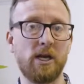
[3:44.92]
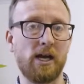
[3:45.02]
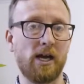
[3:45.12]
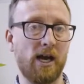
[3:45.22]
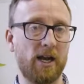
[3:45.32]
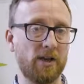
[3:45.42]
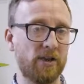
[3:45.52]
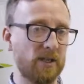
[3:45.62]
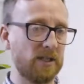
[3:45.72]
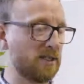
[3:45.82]
And I
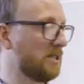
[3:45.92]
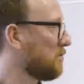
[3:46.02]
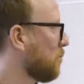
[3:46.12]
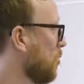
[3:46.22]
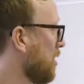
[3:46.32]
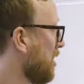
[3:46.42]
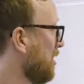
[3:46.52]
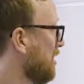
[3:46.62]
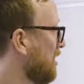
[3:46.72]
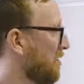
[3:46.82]
think this is
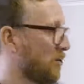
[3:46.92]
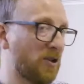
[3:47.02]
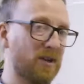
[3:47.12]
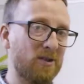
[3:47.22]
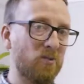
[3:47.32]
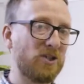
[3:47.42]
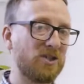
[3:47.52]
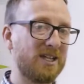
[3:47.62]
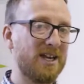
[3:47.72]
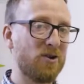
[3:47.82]
where which
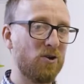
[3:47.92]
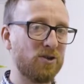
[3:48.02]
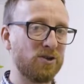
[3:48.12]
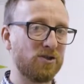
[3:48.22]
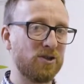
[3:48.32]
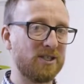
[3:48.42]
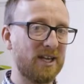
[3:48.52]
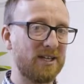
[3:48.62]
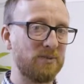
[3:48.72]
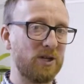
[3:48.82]
stakeholders should
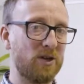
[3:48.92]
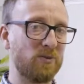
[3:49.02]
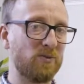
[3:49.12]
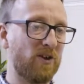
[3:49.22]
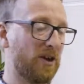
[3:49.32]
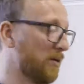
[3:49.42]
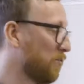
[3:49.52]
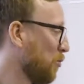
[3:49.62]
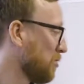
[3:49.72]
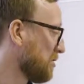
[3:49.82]
attend become very
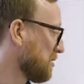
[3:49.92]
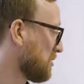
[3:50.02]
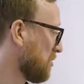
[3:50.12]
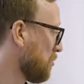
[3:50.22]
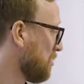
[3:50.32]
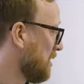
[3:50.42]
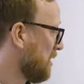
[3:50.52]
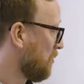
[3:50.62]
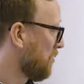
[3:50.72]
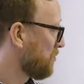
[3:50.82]
important. So
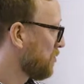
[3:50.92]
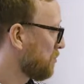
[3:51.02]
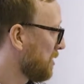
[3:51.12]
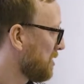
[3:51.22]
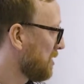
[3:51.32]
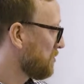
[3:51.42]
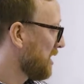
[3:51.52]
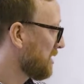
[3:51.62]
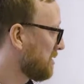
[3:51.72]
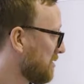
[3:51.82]
we've talked about the
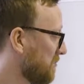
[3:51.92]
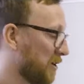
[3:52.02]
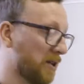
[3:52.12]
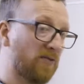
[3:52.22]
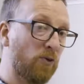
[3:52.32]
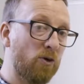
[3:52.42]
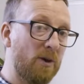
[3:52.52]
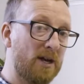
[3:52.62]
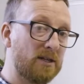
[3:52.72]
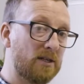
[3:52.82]
objective and the
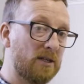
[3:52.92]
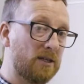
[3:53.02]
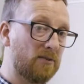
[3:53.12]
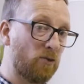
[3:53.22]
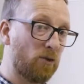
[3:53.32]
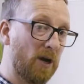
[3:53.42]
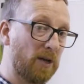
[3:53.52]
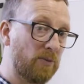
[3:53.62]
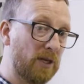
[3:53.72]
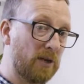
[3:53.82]
format
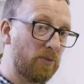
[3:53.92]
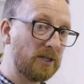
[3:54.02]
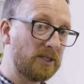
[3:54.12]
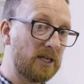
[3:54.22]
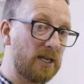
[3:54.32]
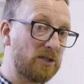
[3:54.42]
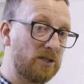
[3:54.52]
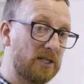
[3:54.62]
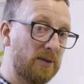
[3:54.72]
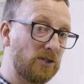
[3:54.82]
being a
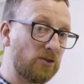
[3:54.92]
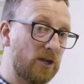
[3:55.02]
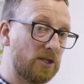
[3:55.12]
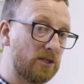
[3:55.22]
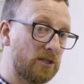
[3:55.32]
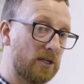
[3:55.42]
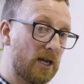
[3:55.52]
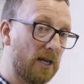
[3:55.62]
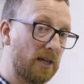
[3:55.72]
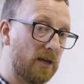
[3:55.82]
presentation, demonstration,
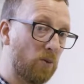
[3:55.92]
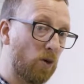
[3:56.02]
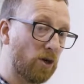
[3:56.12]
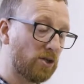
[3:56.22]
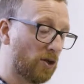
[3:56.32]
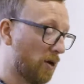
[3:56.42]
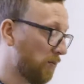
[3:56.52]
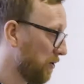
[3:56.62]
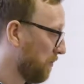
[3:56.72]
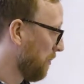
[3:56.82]
and then workshop.